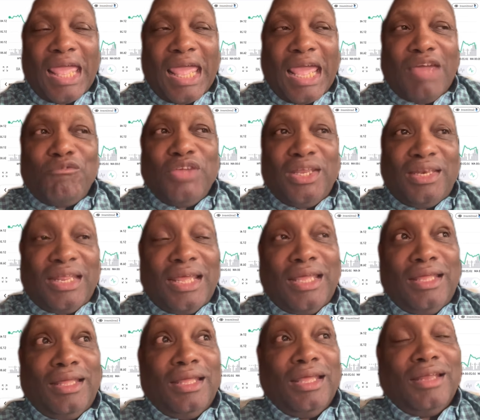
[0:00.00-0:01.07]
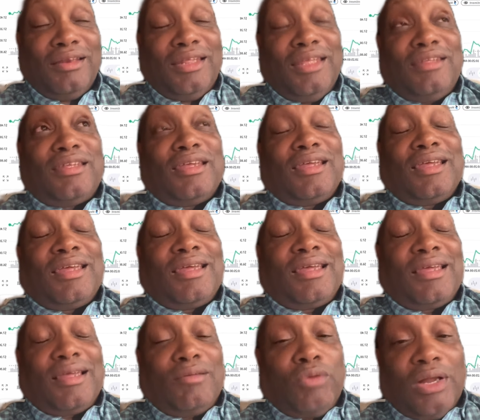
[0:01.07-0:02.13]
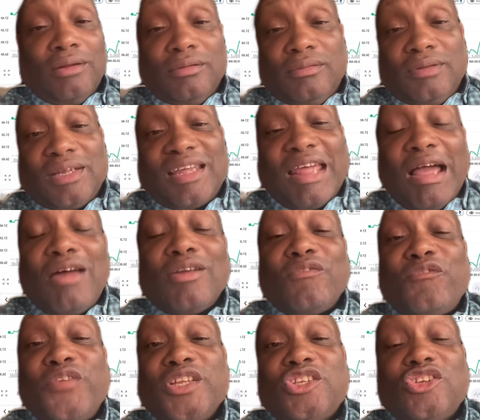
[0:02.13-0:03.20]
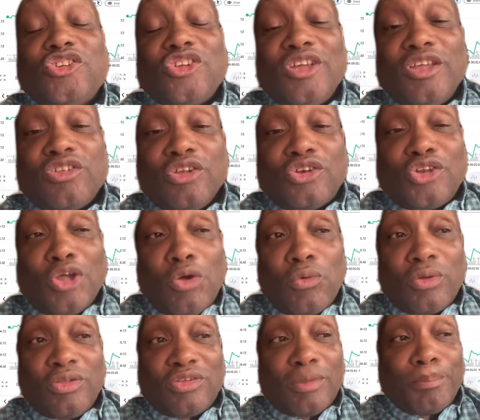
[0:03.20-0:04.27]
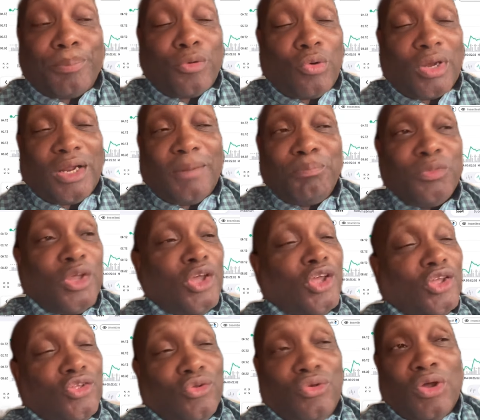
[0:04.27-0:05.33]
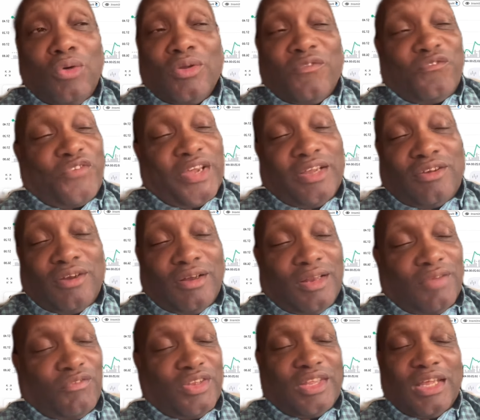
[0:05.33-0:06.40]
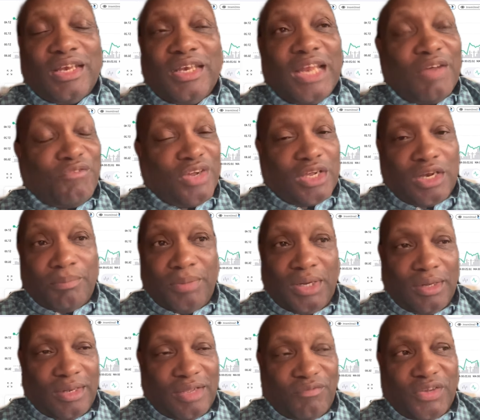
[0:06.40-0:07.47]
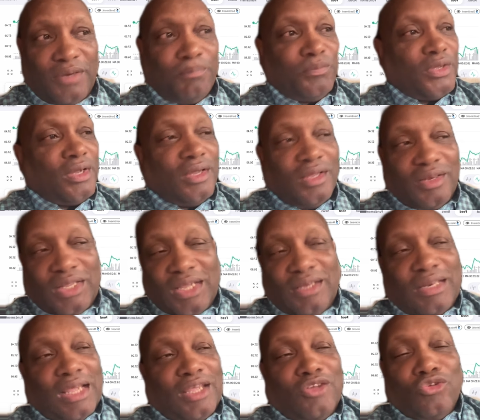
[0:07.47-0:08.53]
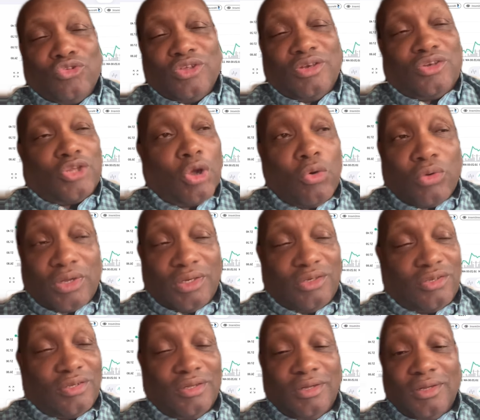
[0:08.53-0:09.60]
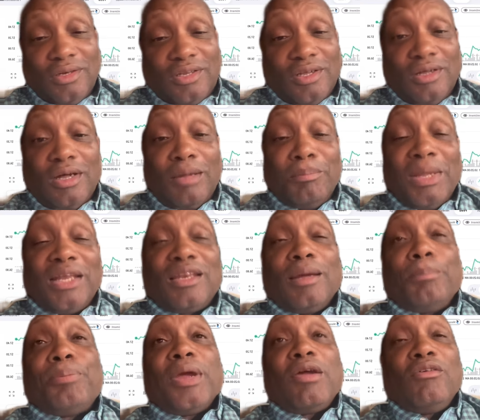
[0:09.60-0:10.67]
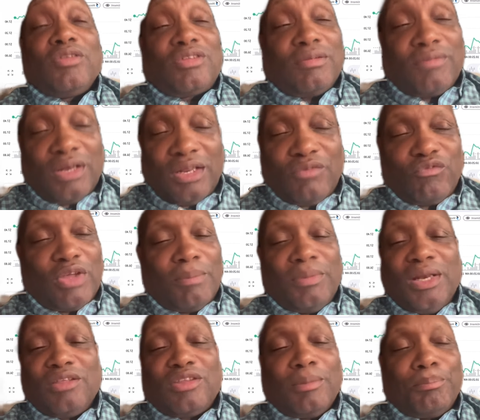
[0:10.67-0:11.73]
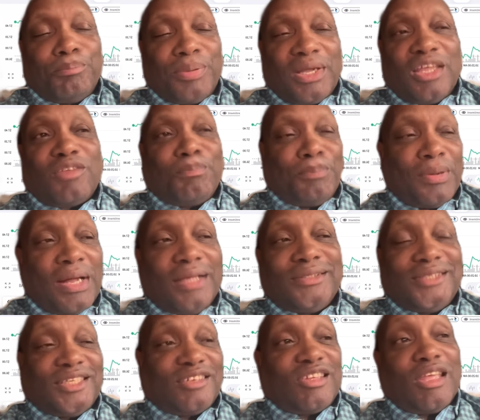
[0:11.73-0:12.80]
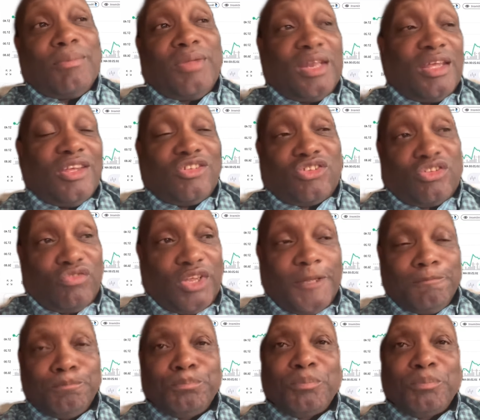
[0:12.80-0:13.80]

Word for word: Every day, these, well, counterfeit shares or tokens are bought up you know the fail to deliver. They're never going to be delivered. They, they're using tokens to make the appearance of delivery. I mean, it's the biggest Ponzi scheme in history.